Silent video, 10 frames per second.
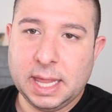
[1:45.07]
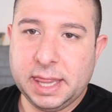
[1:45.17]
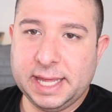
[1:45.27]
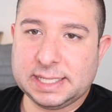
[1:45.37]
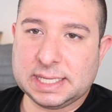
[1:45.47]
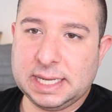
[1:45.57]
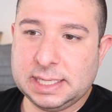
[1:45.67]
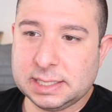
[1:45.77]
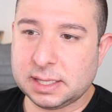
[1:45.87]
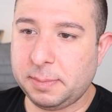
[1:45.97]
This
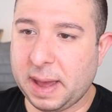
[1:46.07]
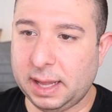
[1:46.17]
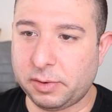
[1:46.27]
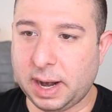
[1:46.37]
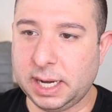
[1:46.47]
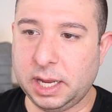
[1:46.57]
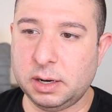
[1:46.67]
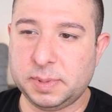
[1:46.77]
is the palette right here,